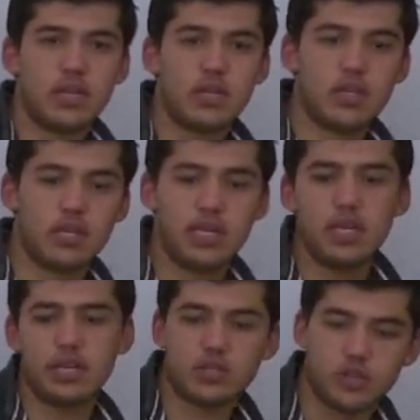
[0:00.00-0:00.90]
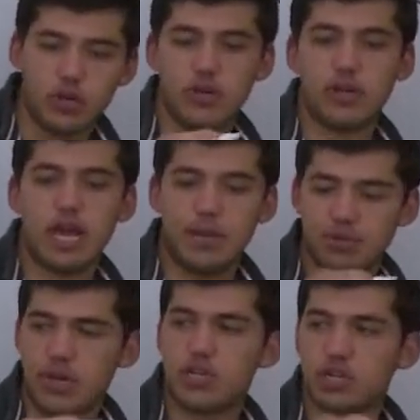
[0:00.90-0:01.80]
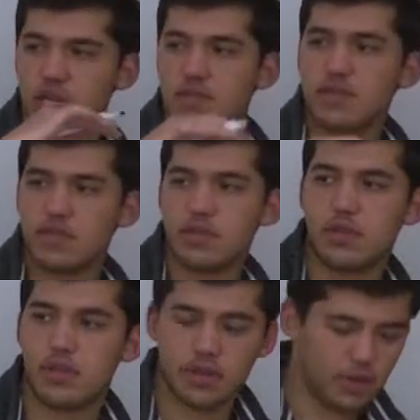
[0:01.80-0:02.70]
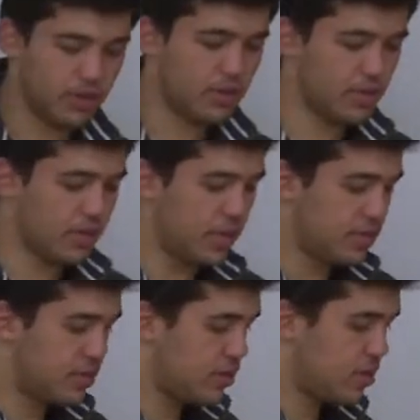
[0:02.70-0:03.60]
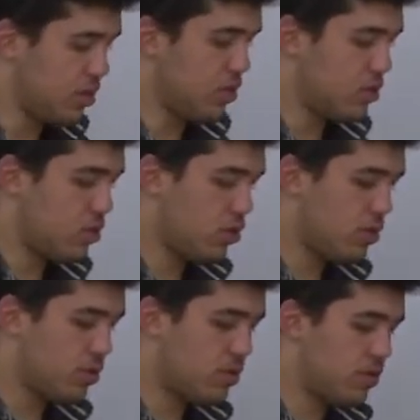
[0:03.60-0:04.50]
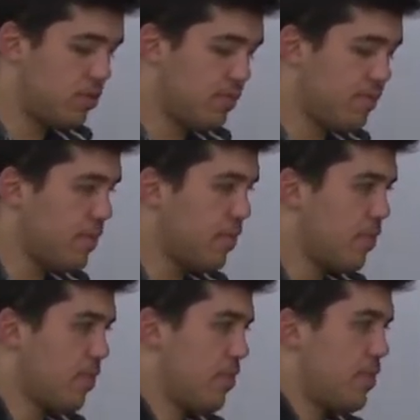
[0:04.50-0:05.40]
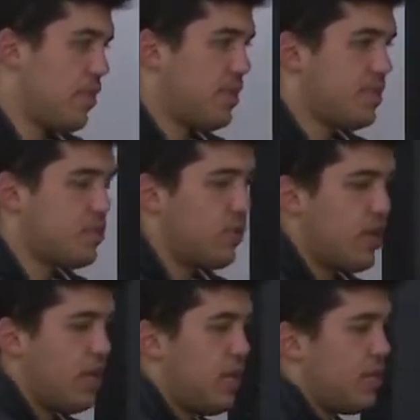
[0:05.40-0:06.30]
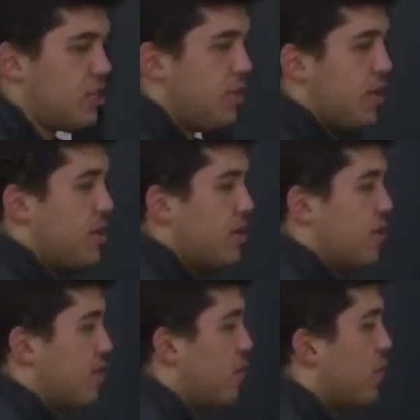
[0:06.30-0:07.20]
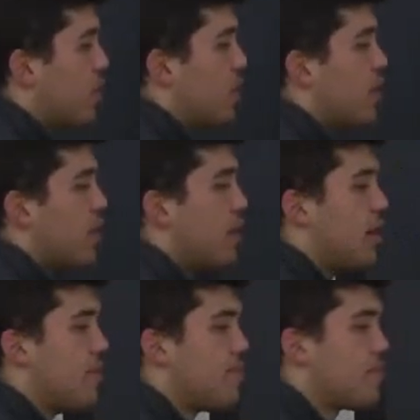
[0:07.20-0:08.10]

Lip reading: dealing in certain abstraction levels. Yes. So this is what E needs to be under for hashtag